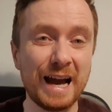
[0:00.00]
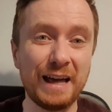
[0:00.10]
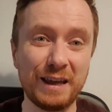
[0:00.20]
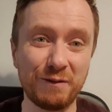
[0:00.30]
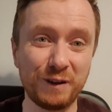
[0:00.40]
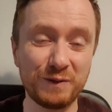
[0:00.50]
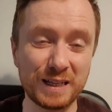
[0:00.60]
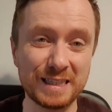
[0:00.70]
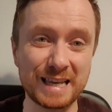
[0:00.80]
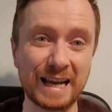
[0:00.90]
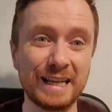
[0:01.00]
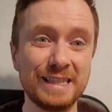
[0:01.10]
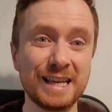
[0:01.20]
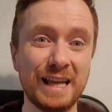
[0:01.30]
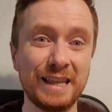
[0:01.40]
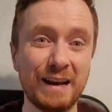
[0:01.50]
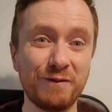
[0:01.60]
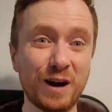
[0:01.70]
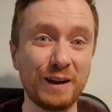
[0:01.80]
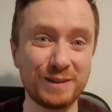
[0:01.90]
and then 15 seconds, and then
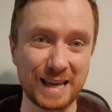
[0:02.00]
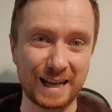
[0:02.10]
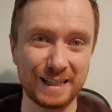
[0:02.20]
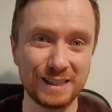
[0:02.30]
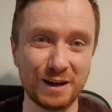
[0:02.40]
5 seconds.